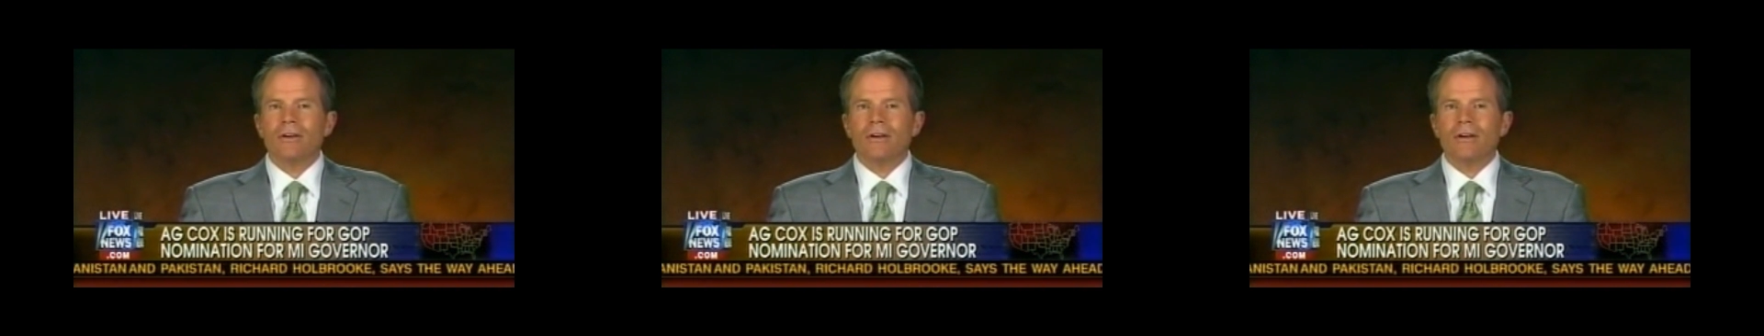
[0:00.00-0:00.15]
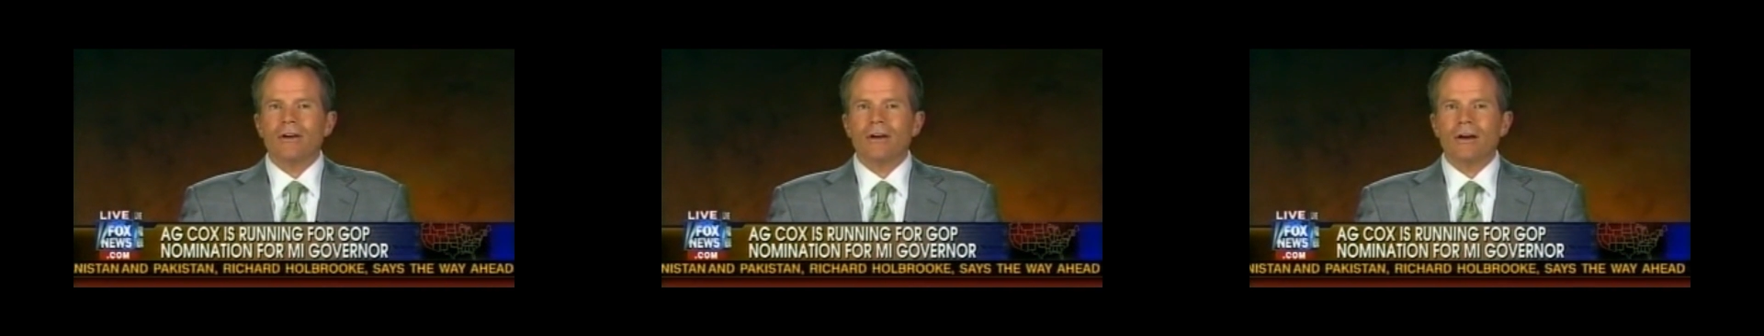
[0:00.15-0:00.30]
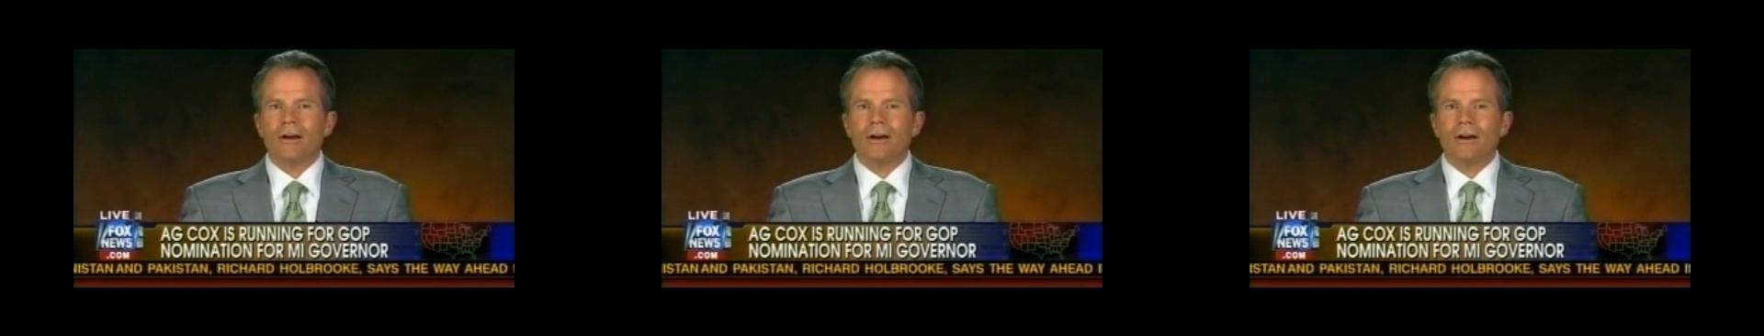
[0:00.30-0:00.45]

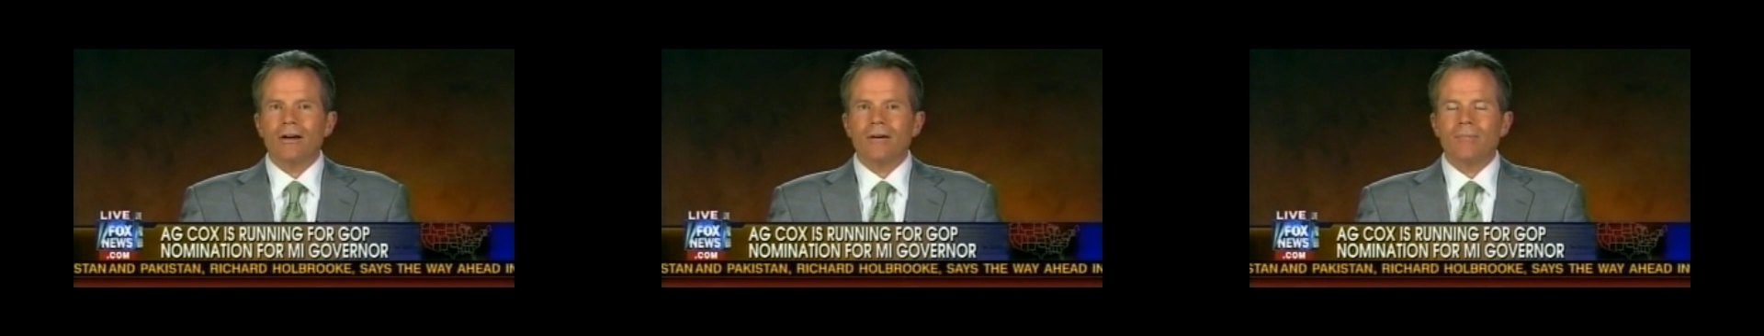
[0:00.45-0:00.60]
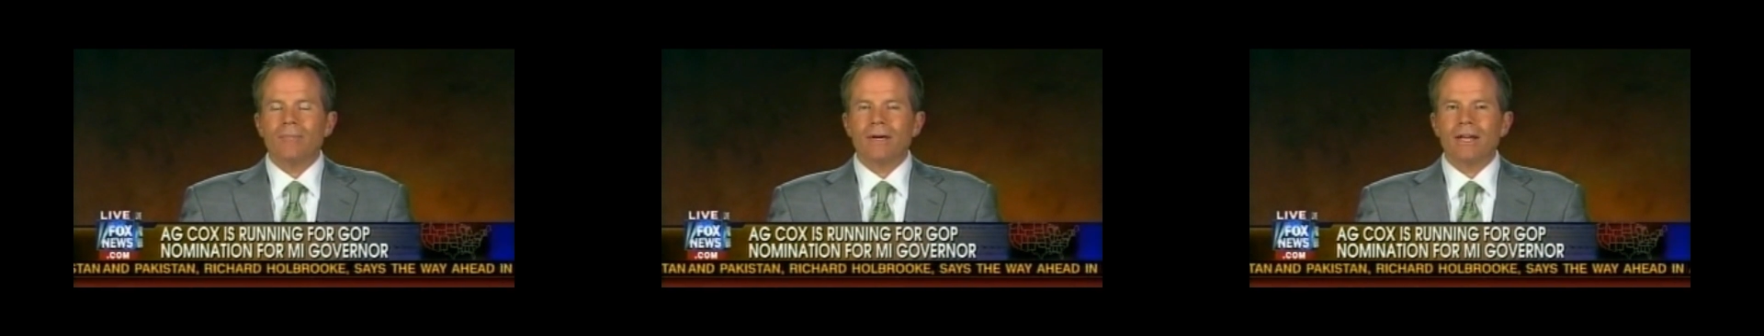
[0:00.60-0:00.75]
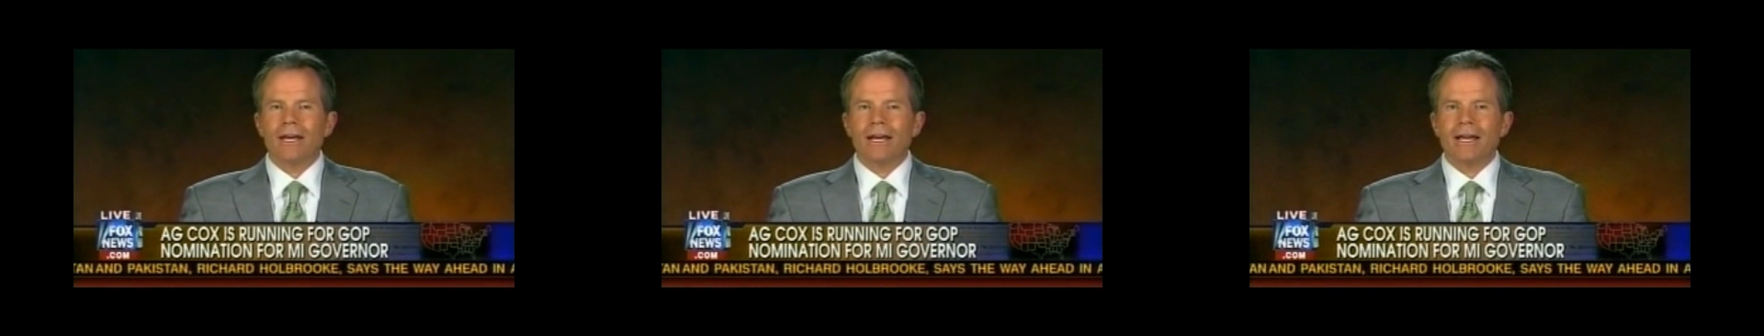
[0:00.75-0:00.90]

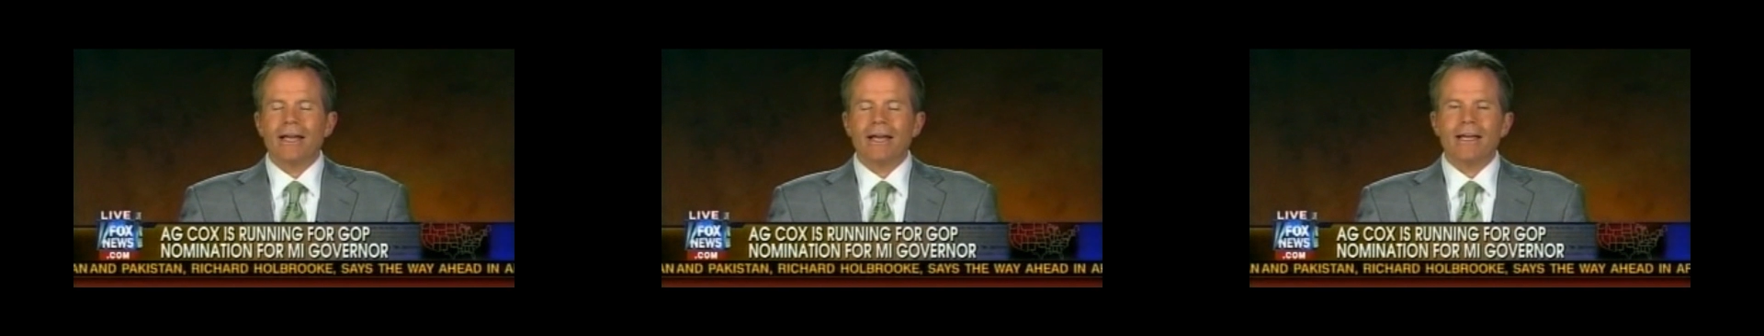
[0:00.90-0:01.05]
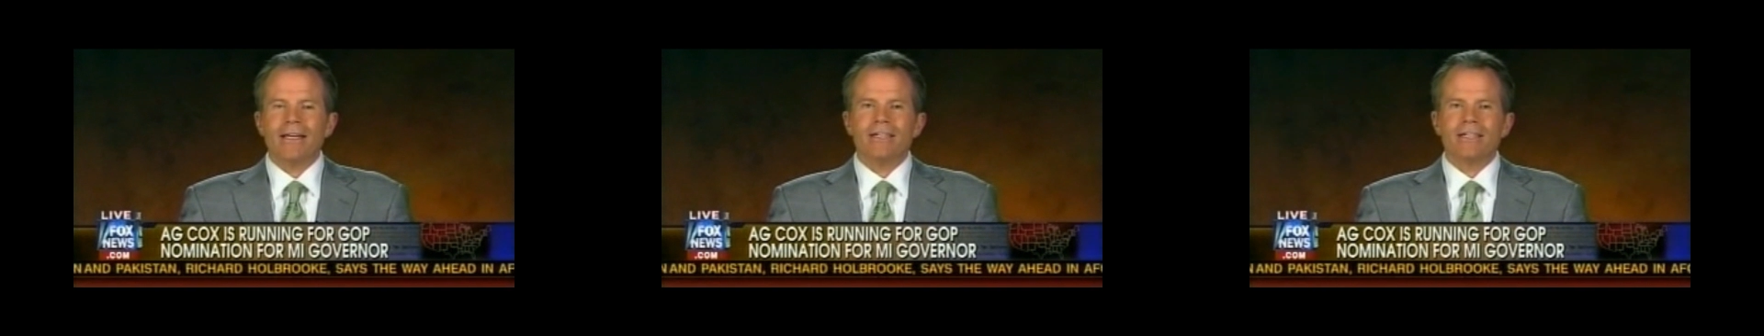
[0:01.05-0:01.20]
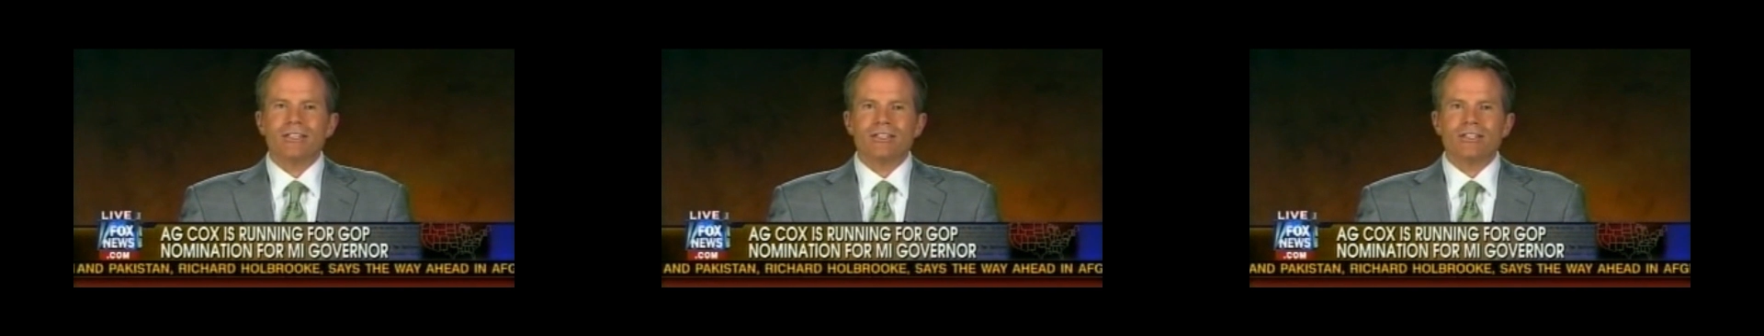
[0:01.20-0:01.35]
but I,
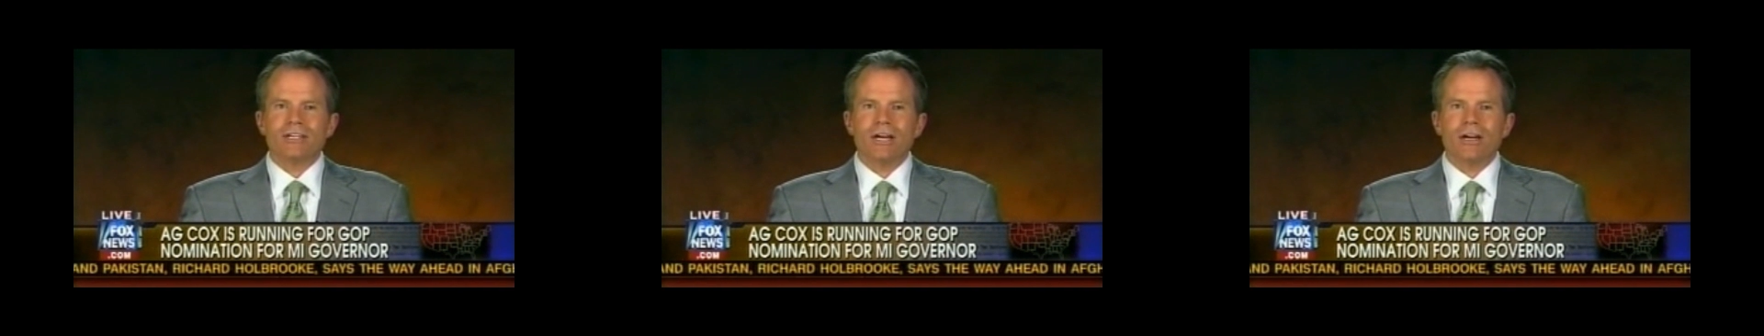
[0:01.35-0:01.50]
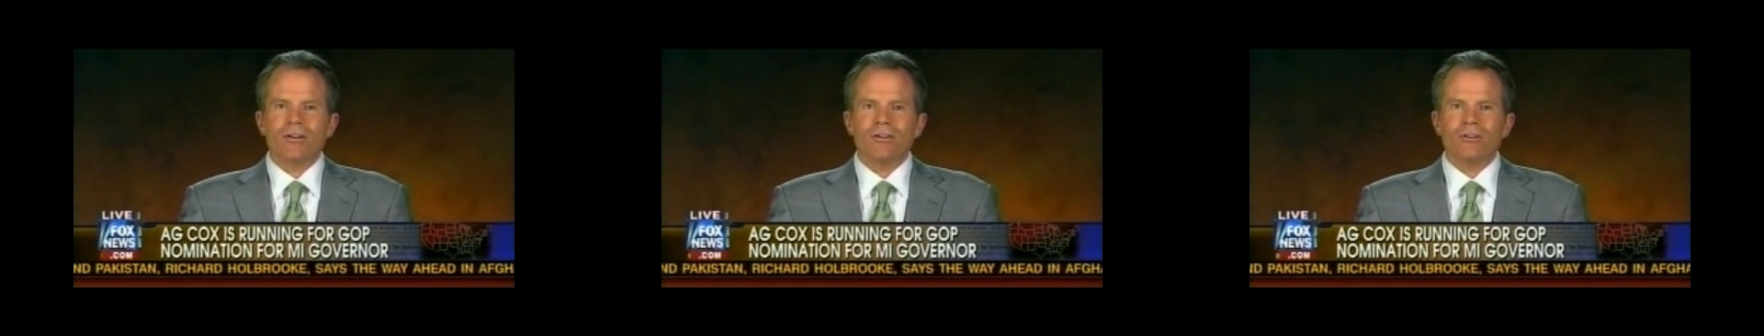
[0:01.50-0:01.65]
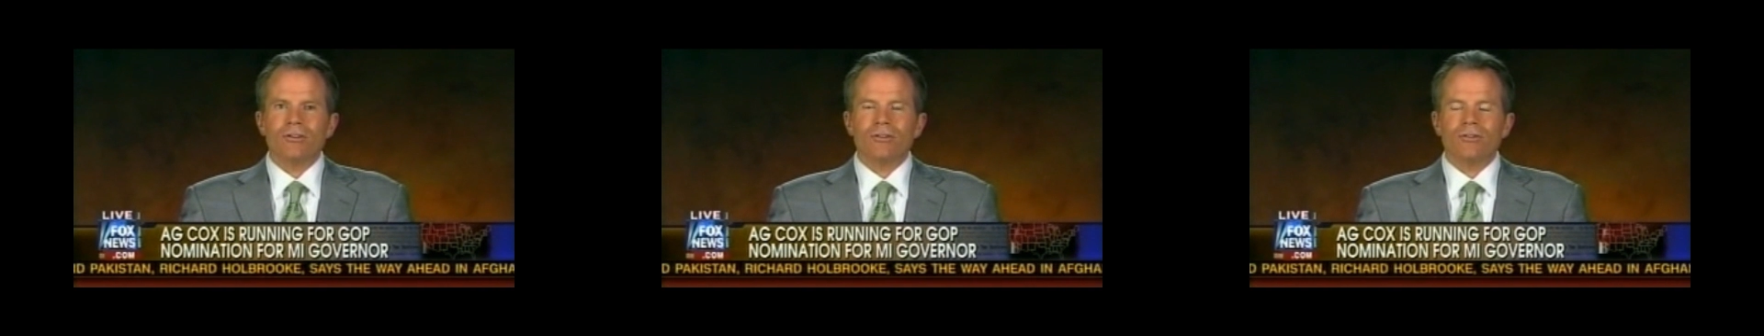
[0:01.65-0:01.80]
I, can
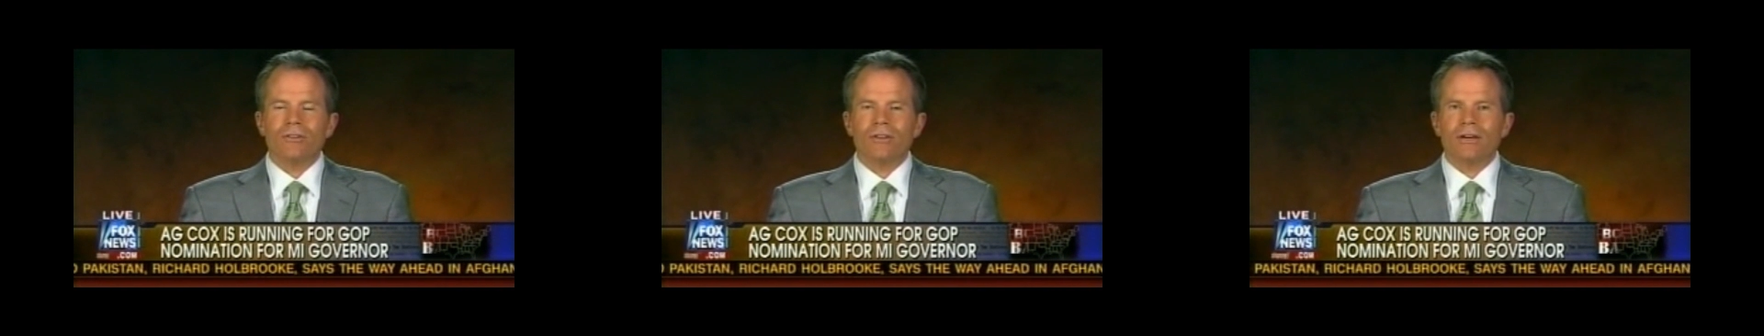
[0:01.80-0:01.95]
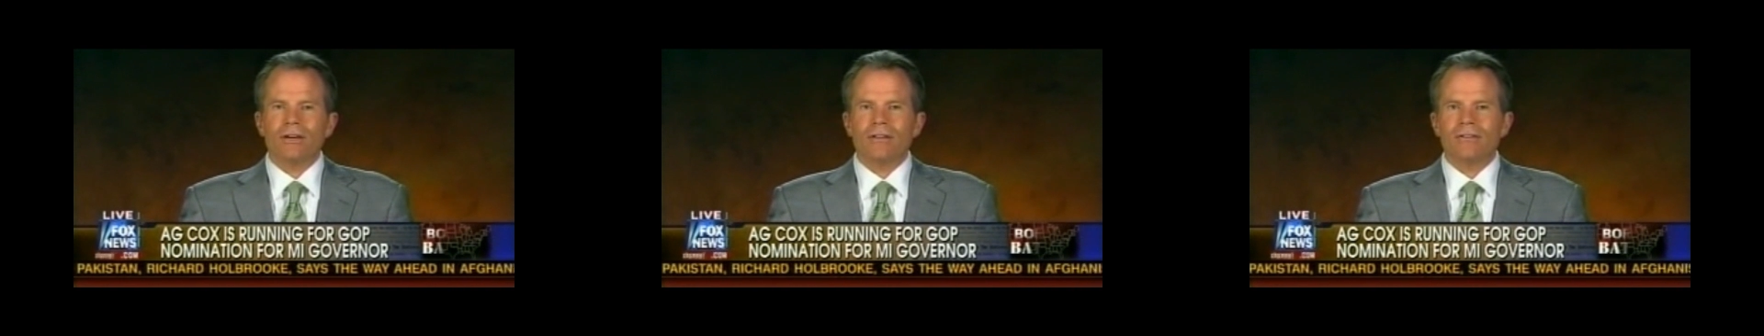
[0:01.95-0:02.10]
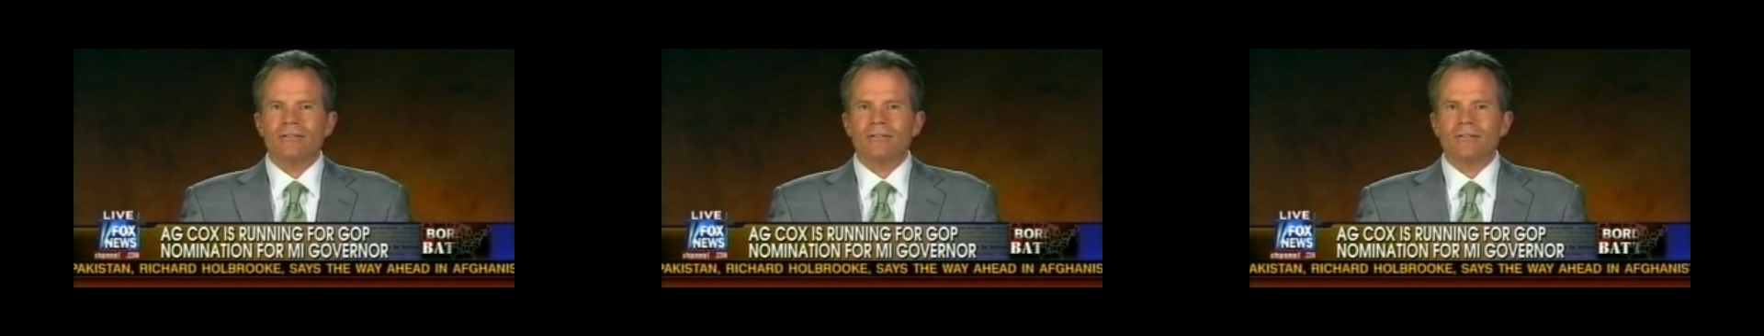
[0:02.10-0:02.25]
tell you
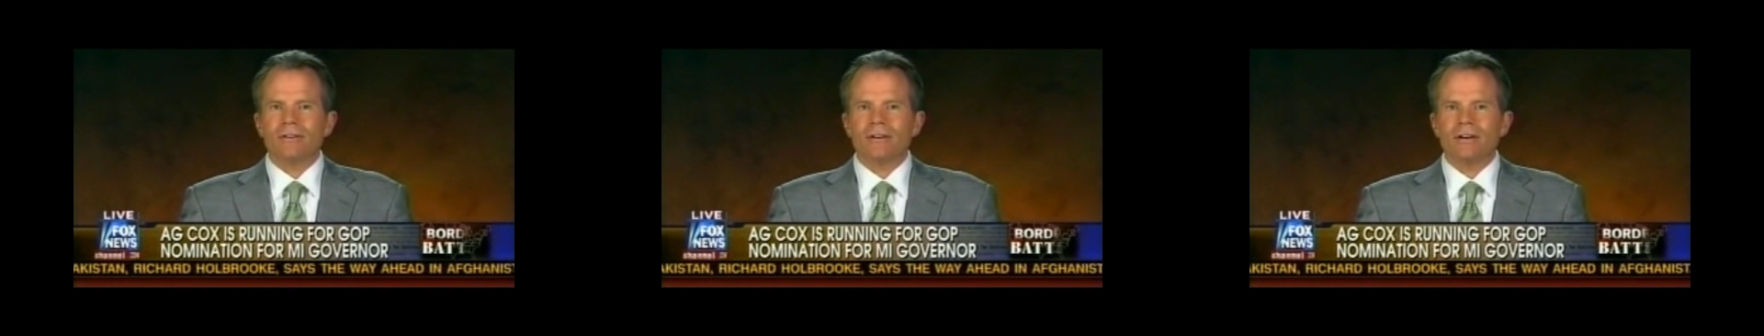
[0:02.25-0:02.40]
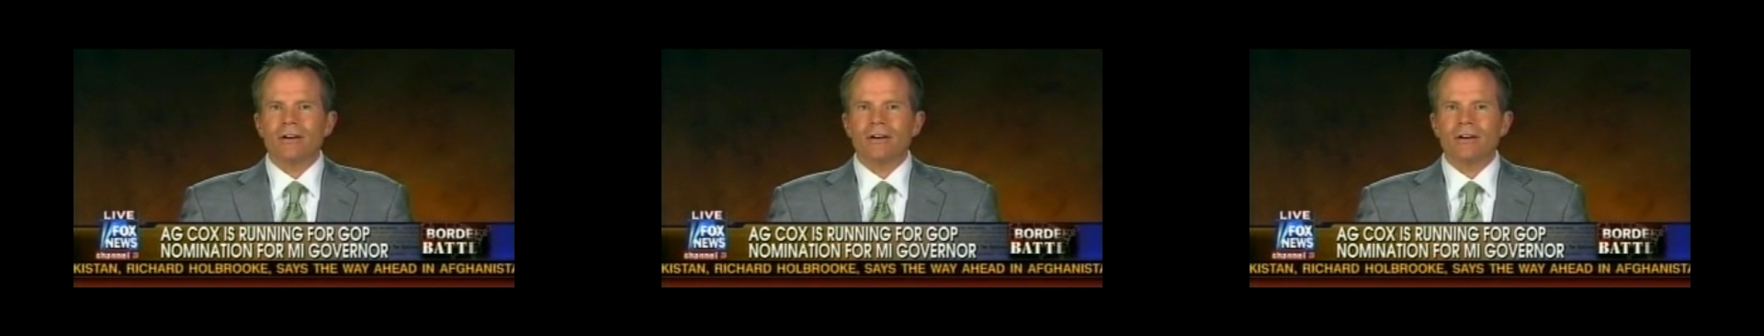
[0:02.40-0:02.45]
that